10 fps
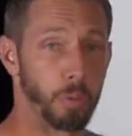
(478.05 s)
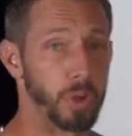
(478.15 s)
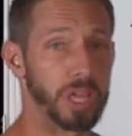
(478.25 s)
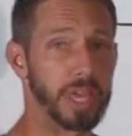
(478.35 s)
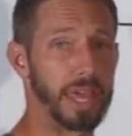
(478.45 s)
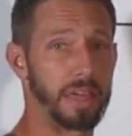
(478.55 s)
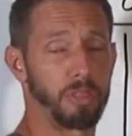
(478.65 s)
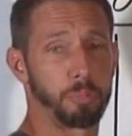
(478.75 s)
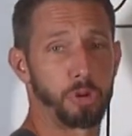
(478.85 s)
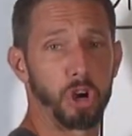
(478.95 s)
we can get at
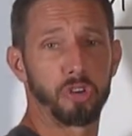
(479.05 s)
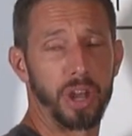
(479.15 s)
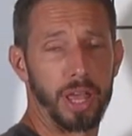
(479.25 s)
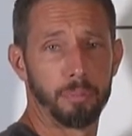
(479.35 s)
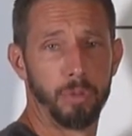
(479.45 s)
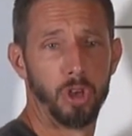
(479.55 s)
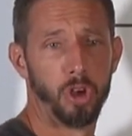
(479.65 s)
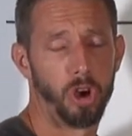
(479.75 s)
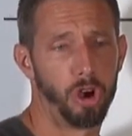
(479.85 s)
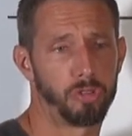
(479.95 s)
the program
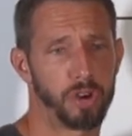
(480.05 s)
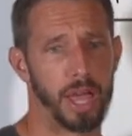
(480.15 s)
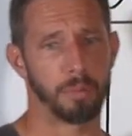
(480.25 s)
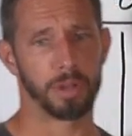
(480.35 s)
over how